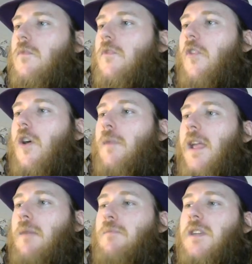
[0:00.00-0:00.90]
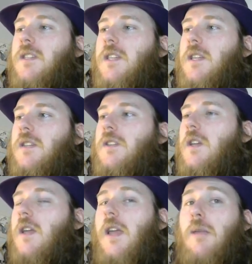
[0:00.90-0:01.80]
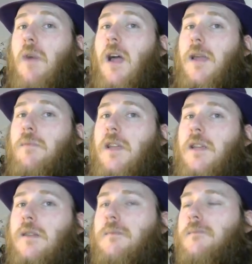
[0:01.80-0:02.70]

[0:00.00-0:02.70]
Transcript: farming NPCs, in my opinion.